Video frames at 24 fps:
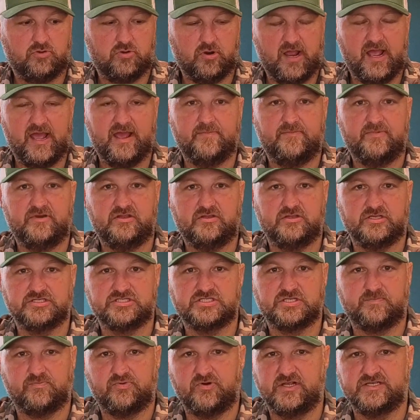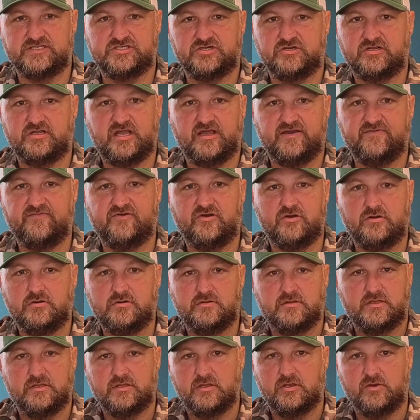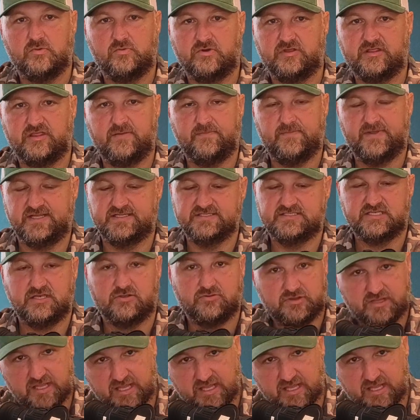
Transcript: grabbed the suppressor cover with it being so